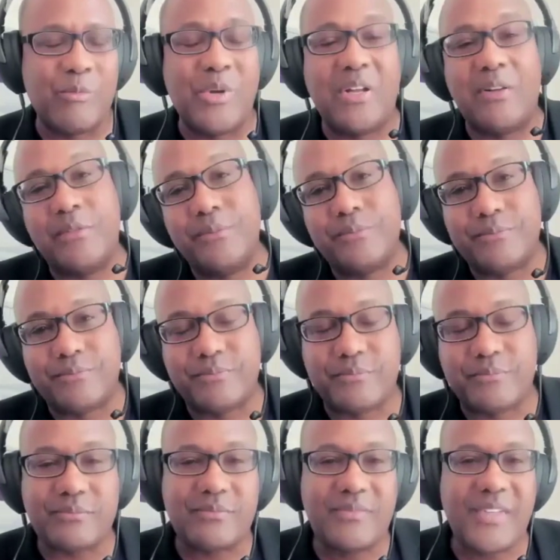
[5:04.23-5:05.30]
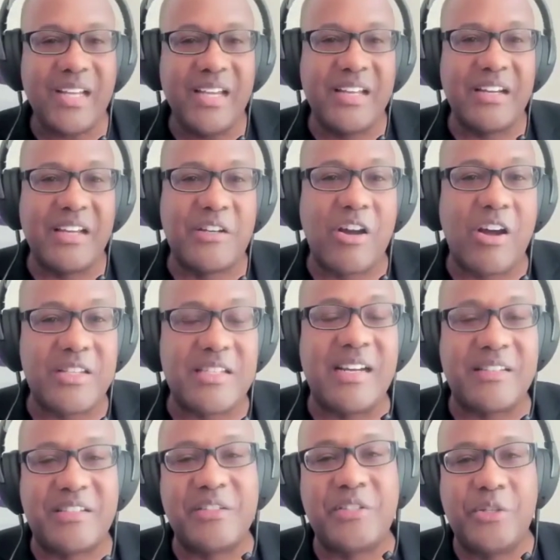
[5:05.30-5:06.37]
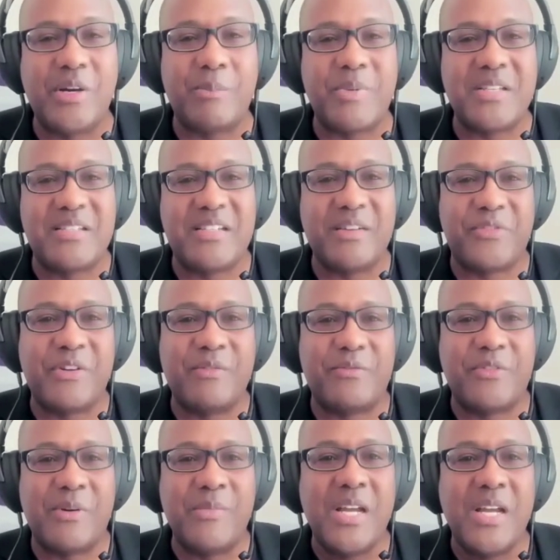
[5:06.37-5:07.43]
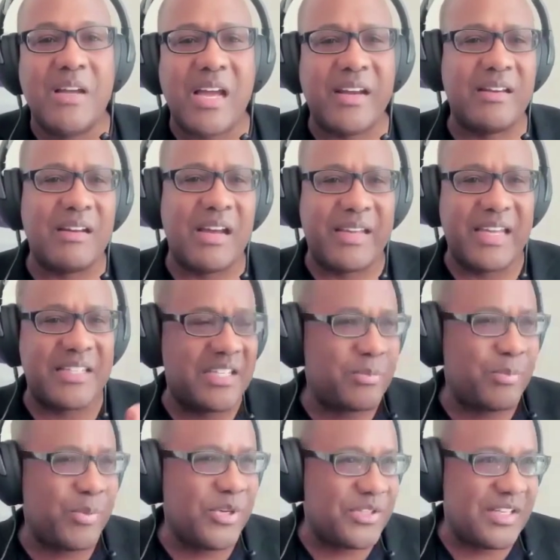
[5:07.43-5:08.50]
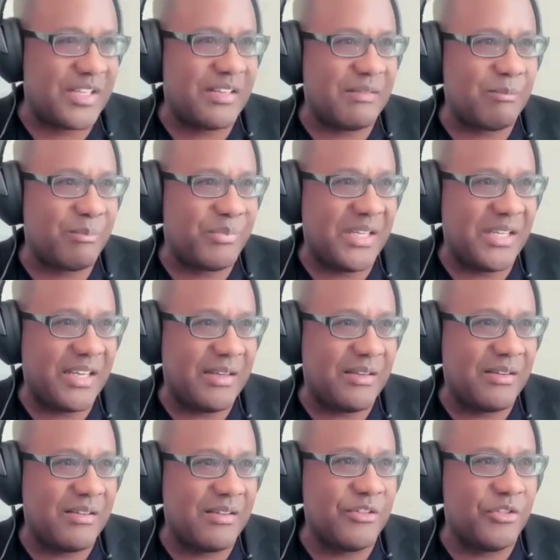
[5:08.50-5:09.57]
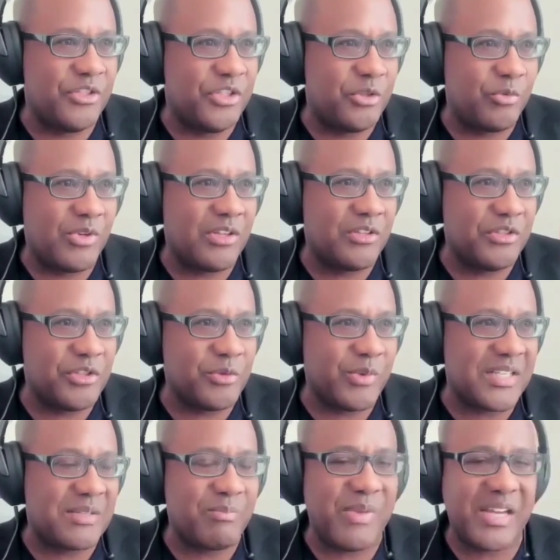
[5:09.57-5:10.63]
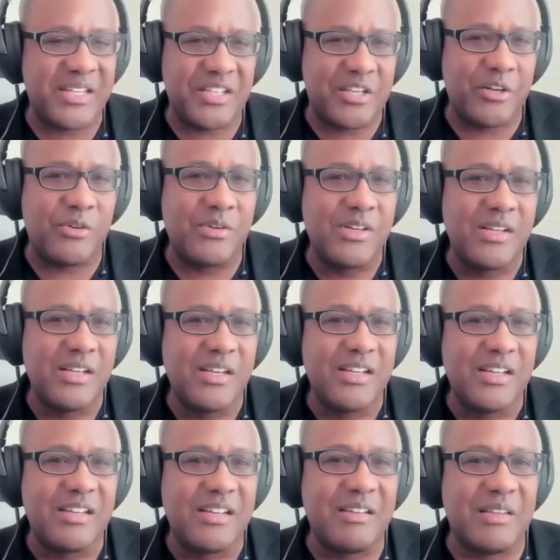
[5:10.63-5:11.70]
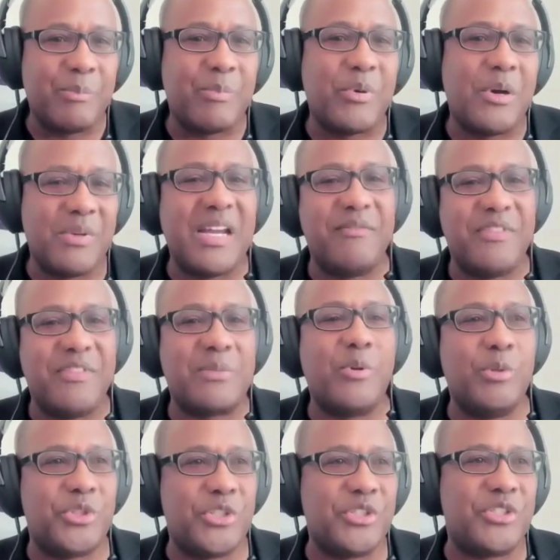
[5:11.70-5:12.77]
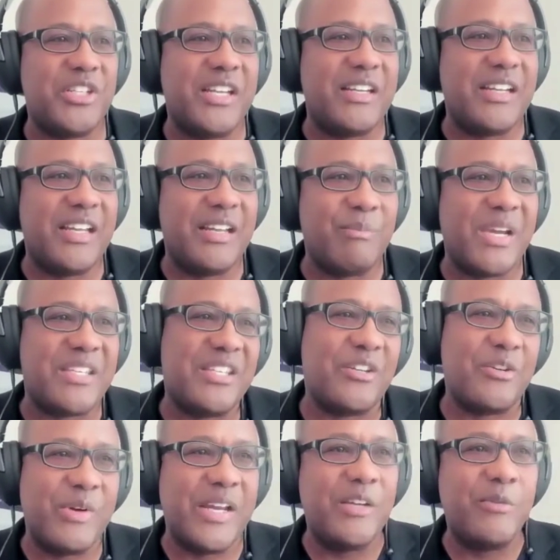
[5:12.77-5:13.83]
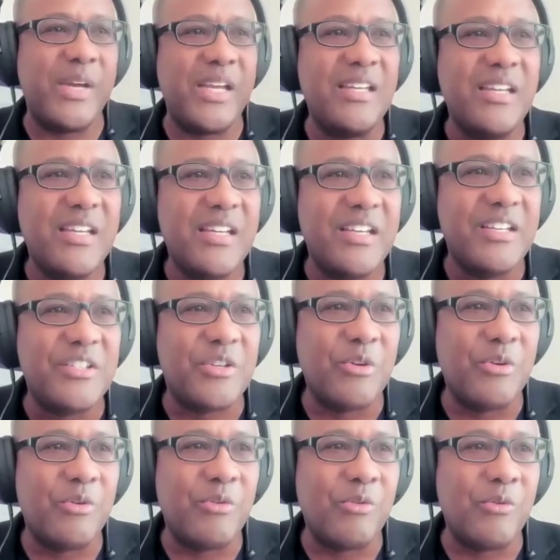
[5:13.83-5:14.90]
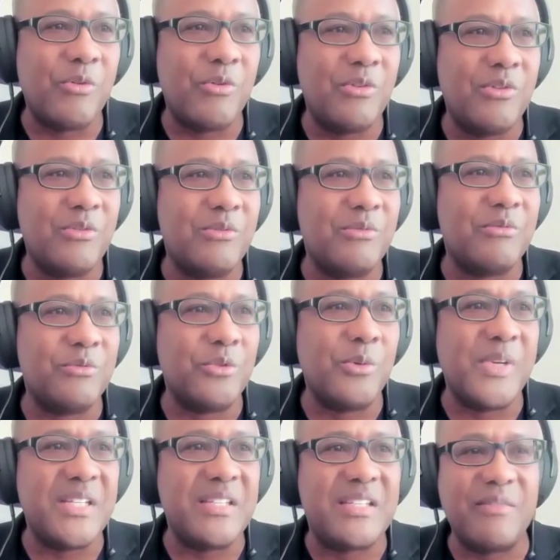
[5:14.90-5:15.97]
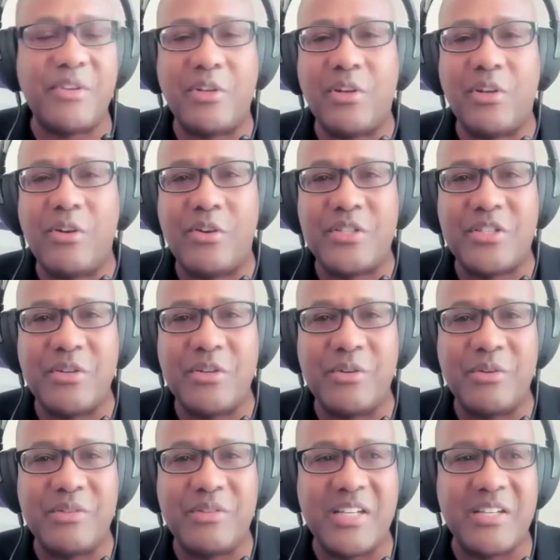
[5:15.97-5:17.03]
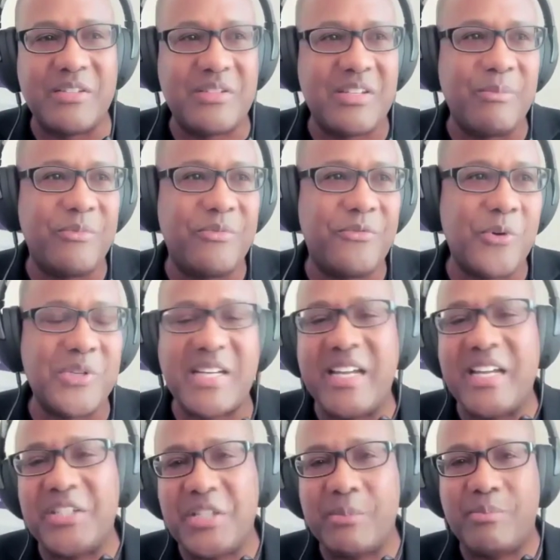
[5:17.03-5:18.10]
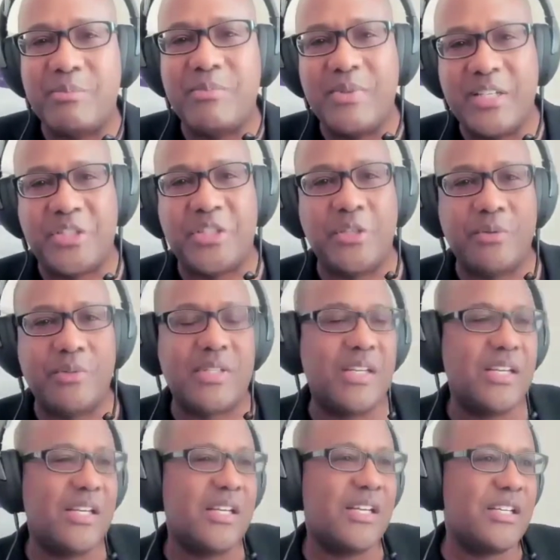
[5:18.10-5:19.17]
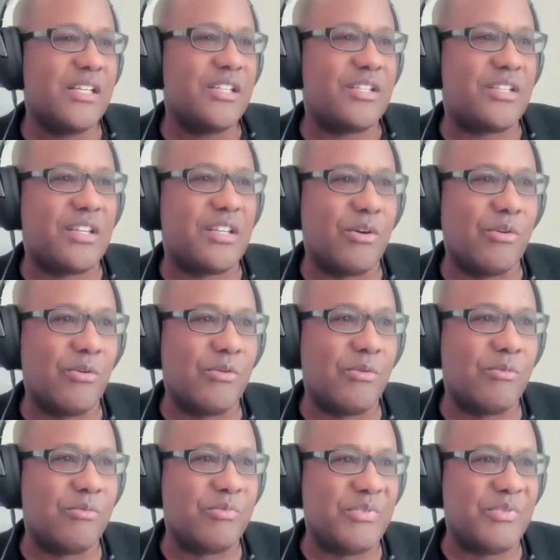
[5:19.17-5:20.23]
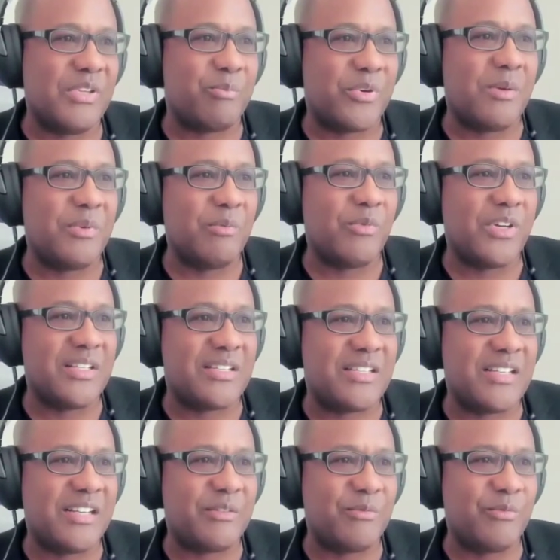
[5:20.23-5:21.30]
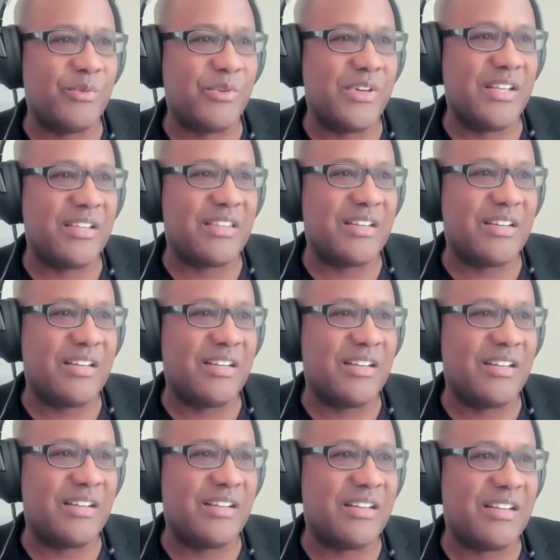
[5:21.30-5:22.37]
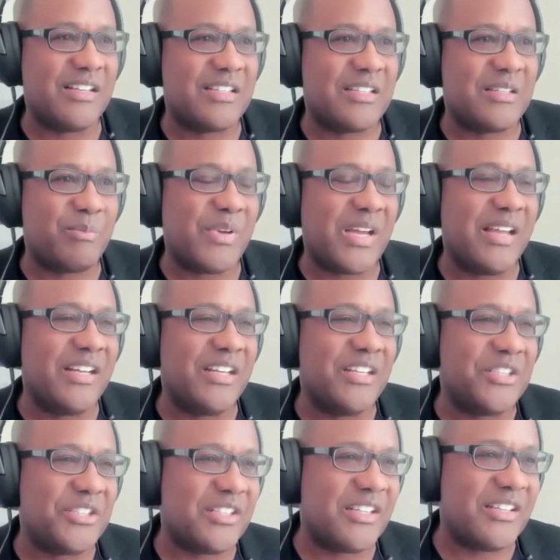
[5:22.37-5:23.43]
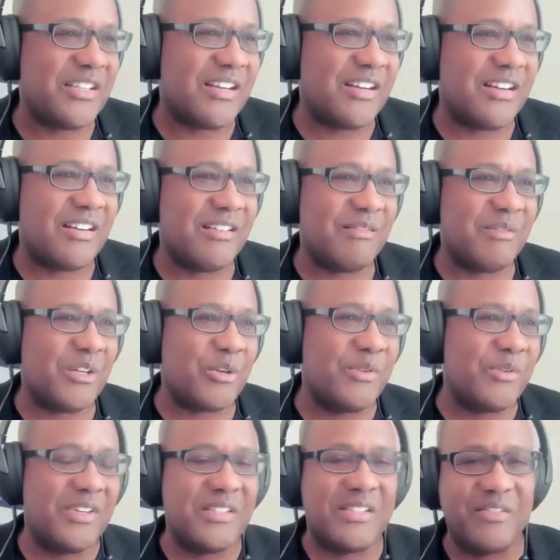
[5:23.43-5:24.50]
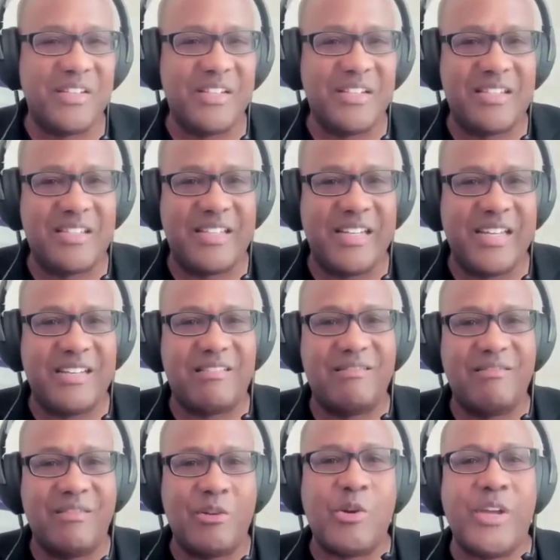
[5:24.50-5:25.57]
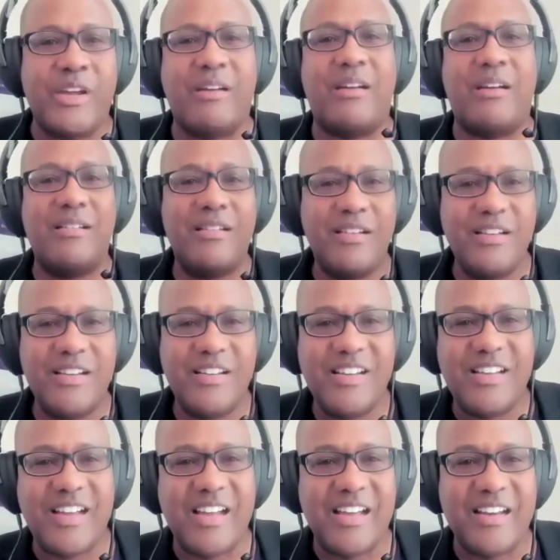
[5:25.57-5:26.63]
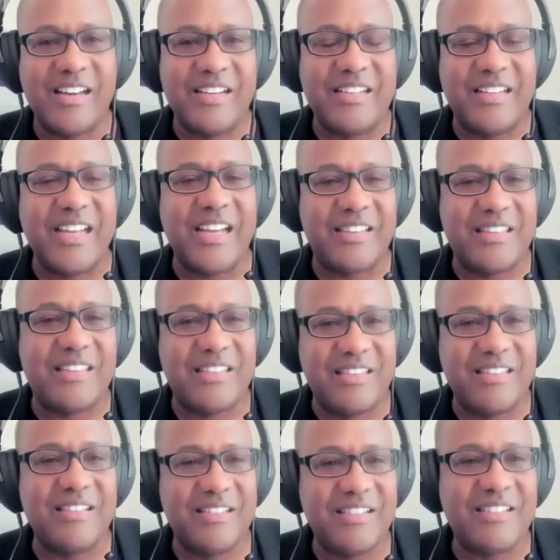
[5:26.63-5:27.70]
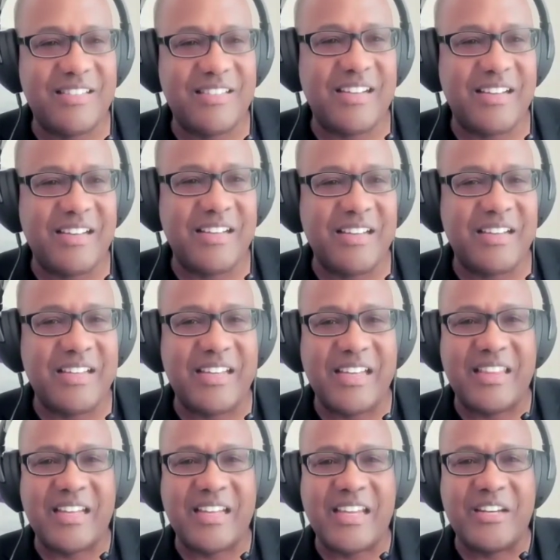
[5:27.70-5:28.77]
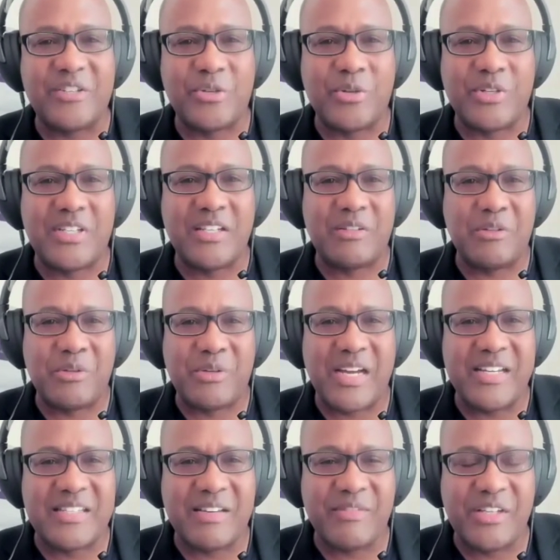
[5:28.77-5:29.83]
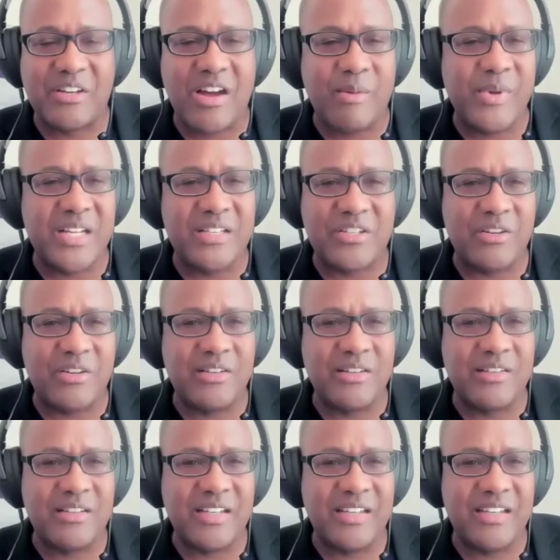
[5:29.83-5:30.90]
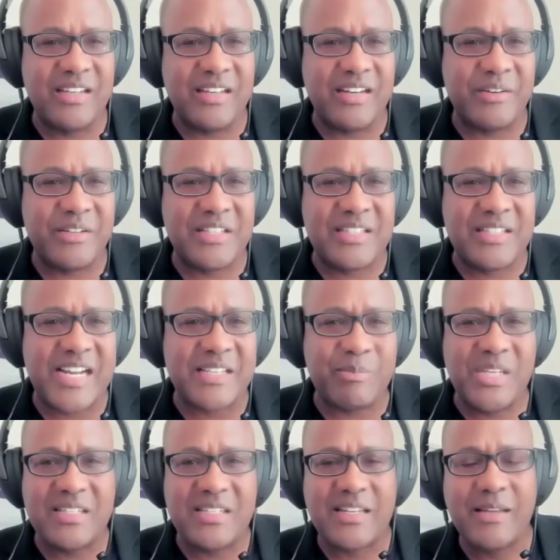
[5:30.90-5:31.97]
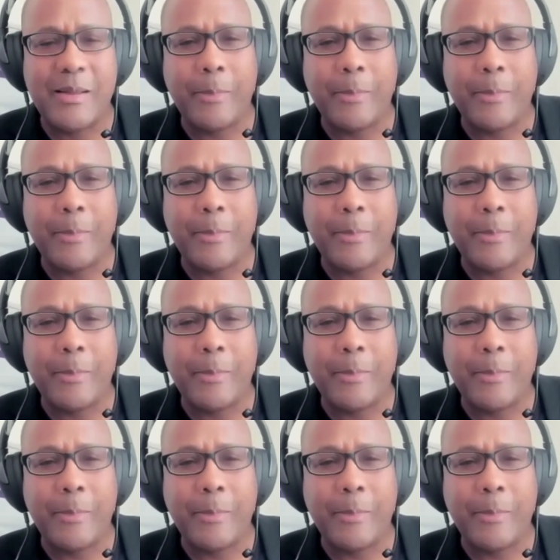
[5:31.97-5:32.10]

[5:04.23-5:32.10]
well, in continental Europe is different from, and I guess this person being dual US Mexico, they probably have exposure to it in Mexico anyway. So all Roman civil law. So there's some force heirship issues. So you probably want to sit with a Spanish, the equivalent of an estate lawyer, and get and get that kind of sorted. You guys have any comments on the inheritance tax piece?